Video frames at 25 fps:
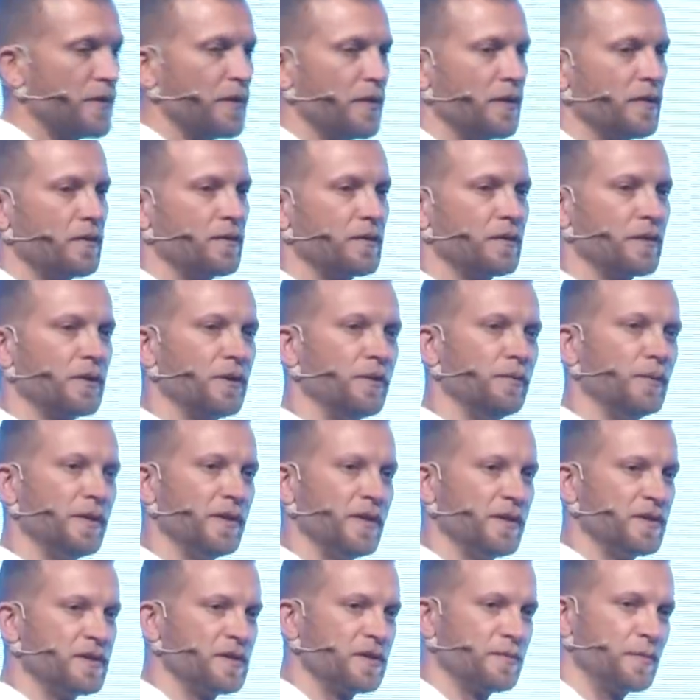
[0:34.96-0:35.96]
that got me
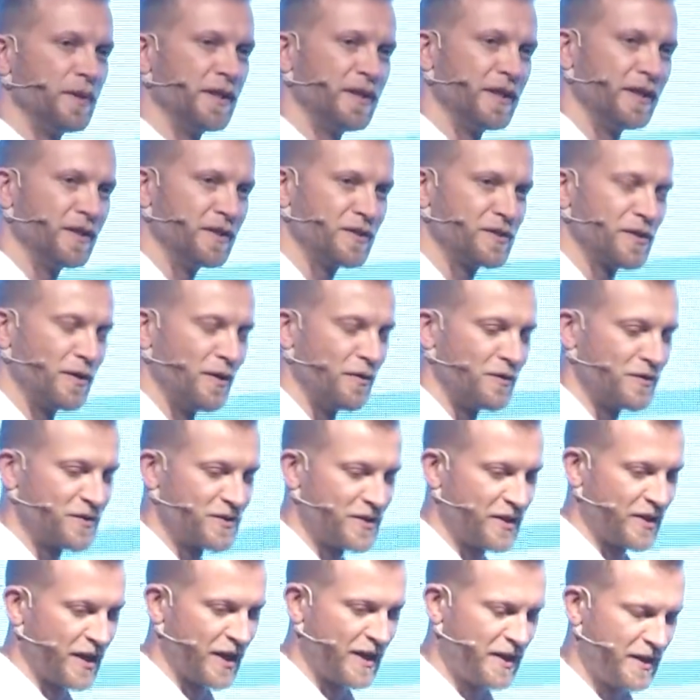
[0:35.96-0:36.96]
this speaking slot
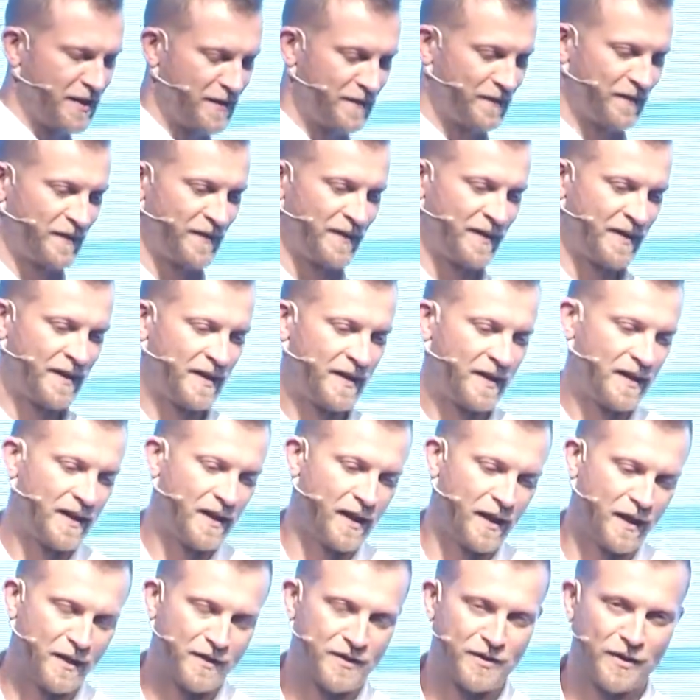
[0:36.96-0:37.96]
today.
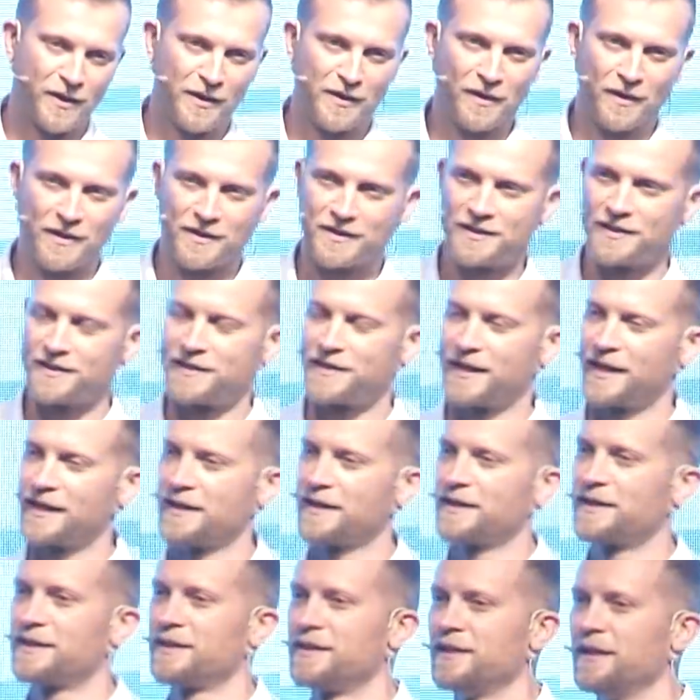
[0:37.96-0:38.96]
So I'd like to
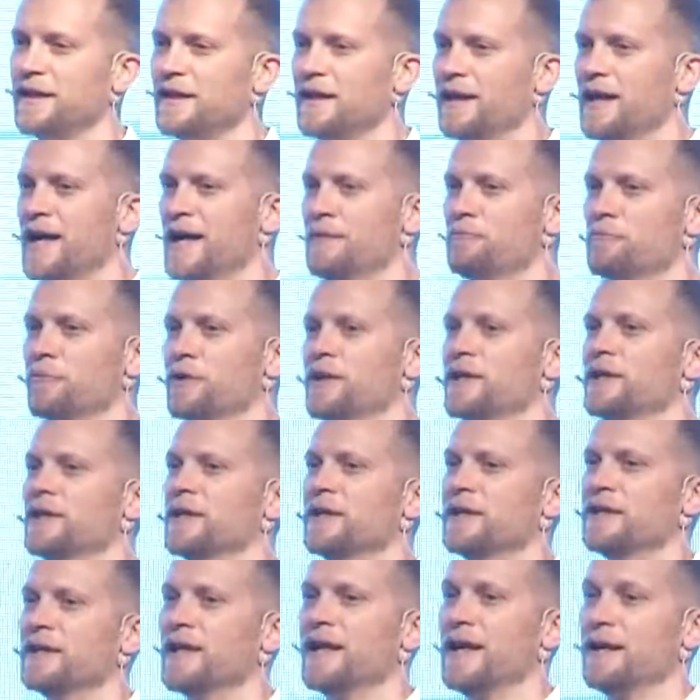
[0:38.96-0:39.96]
thank Emery
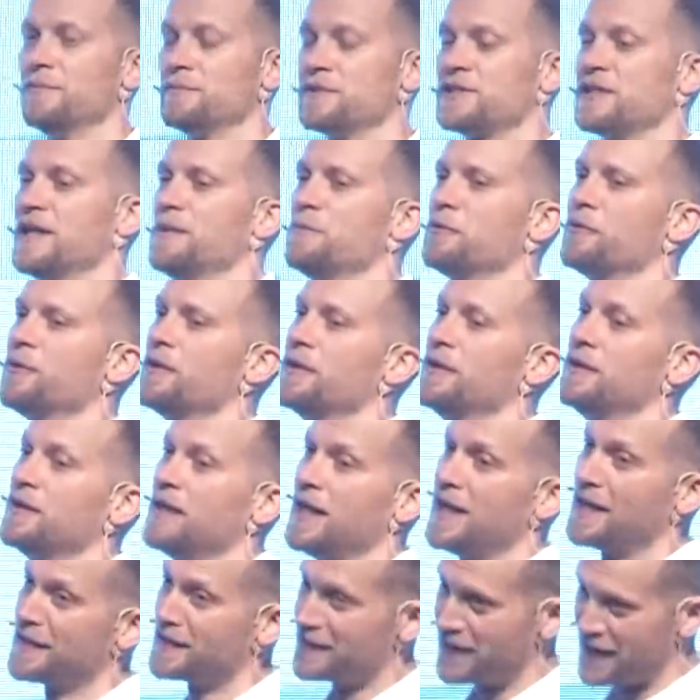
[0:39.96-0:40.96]
and App Samurai
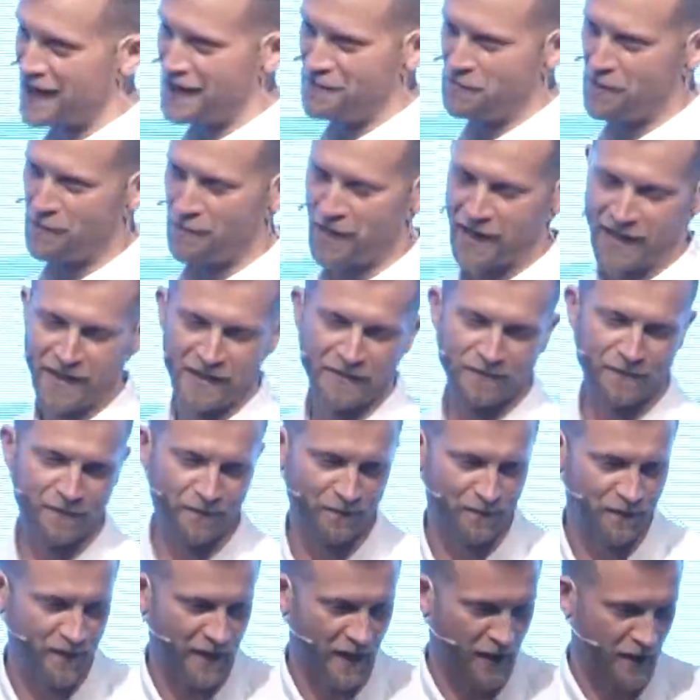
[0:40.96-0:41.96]
and the MMA
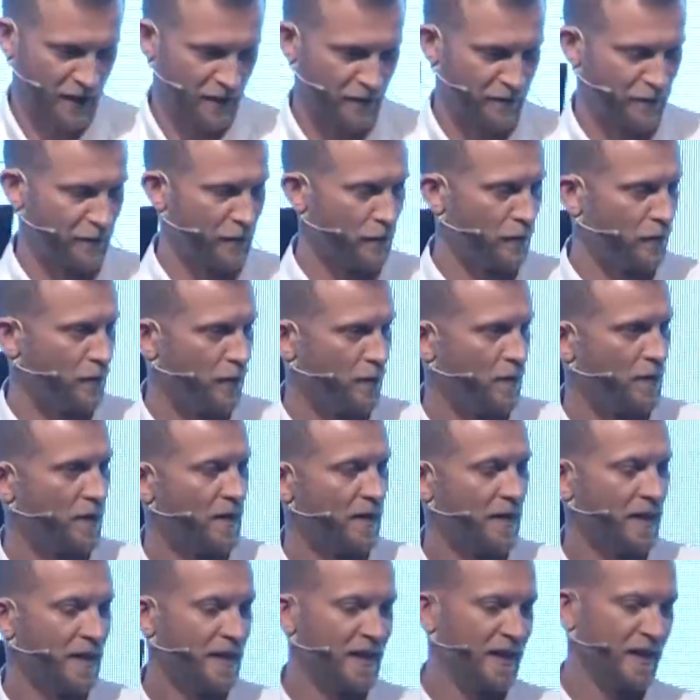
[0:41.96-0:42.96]
for
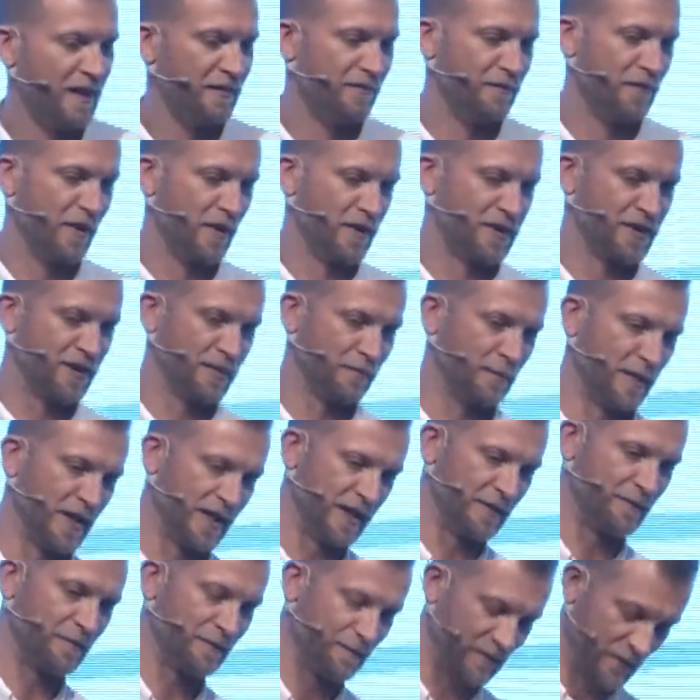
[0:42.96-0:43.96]
inviting
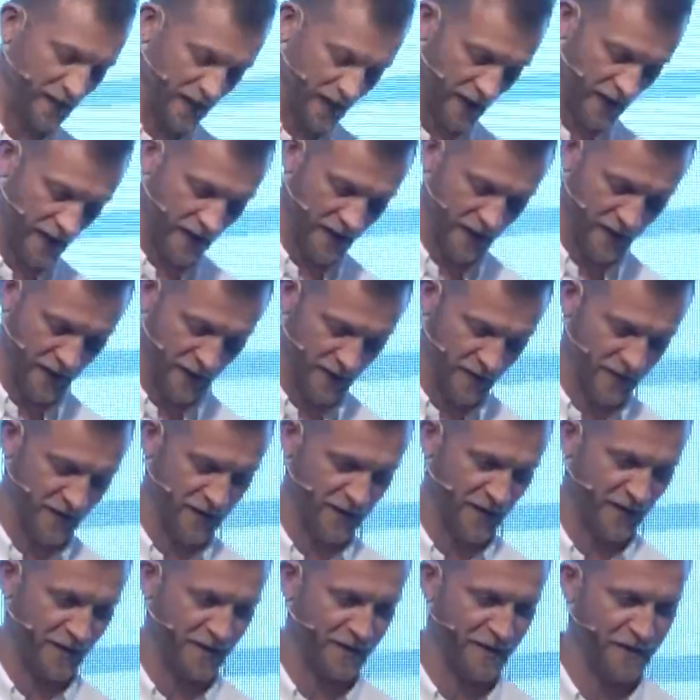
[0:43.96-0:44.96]
me here
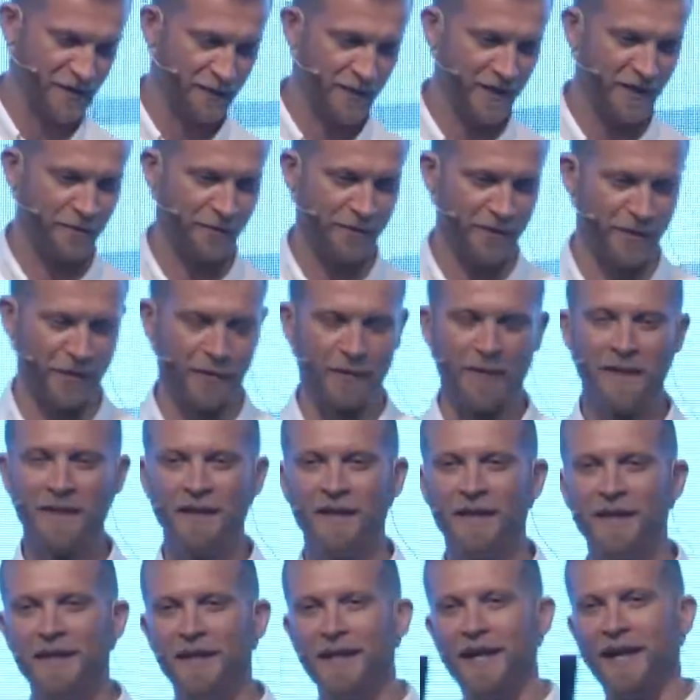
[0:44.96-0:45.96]
today to speak with you.
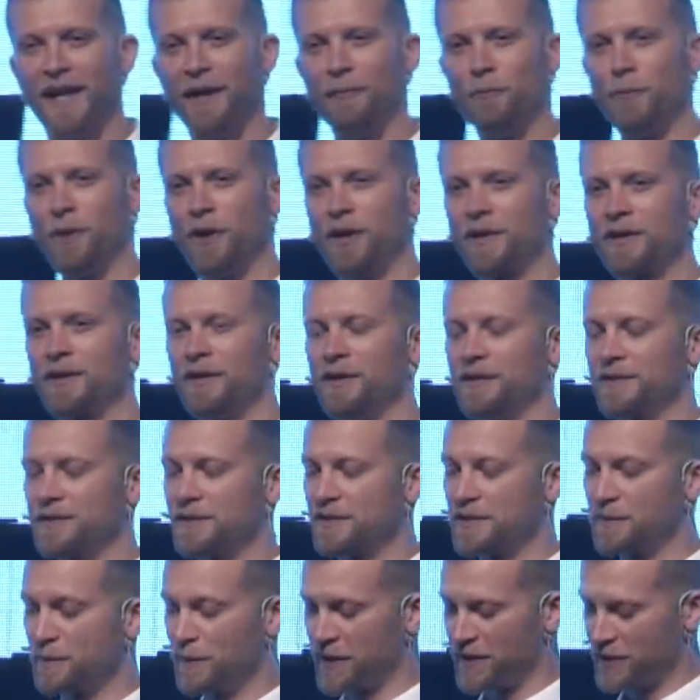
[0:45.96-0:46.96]
And what I'd like
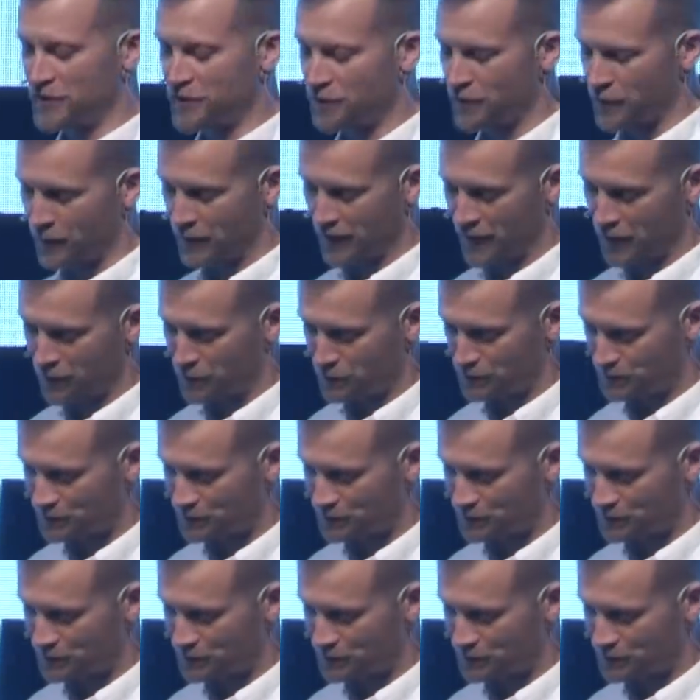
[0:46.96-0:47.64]
to speak to you about